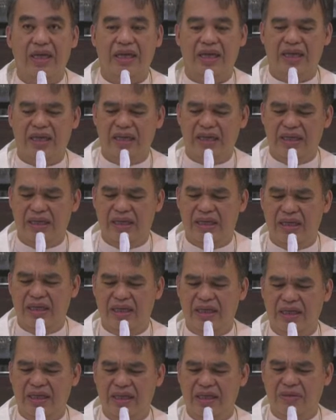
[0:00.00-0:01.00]

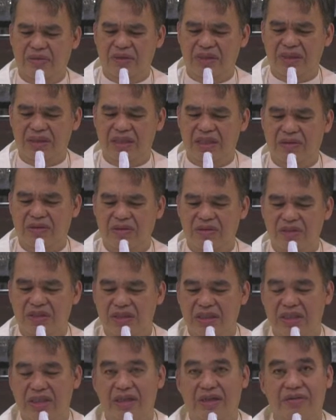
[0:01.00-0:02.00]
And that was the
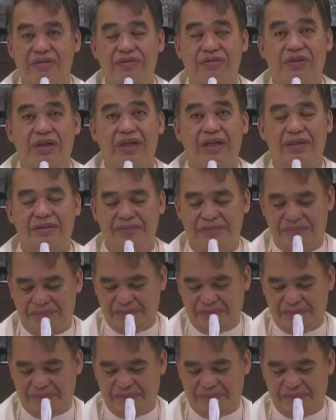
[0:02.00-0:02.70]
concern of